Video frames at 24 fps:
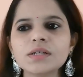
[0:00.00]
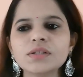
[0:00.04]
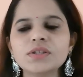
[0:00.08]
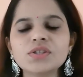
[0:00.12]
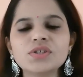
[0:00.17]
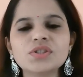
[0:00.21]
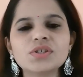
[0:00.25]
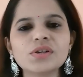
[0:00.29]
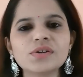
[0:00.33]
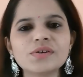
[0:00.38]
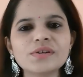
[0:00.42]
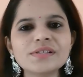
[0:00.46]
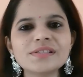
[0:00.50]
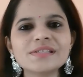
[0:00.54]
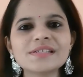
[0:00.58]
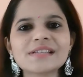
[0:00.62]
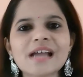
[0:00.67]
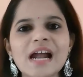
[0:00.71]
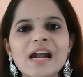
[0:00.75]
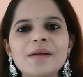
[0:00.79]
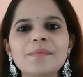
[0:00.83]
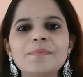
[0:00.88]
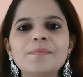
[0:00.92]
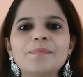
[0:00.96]
The children
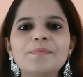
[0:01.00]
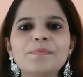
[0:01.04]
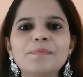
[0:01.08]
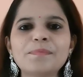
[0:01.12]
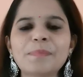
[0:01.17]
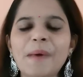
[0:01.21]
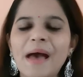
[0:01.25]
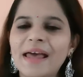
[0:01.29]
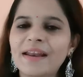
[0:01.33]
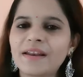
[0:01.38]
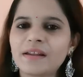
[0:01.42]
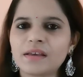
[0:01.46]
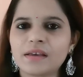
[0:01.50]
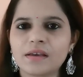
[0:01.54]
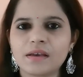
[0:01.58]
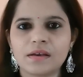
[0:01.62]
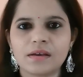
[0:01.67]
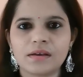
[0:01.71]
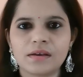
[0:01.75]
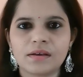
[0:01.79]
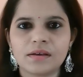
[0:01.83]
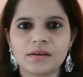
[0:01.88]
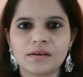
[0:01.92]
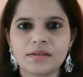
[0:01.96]
start
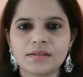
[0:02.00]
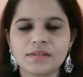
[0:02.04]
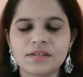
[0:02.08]
panicking.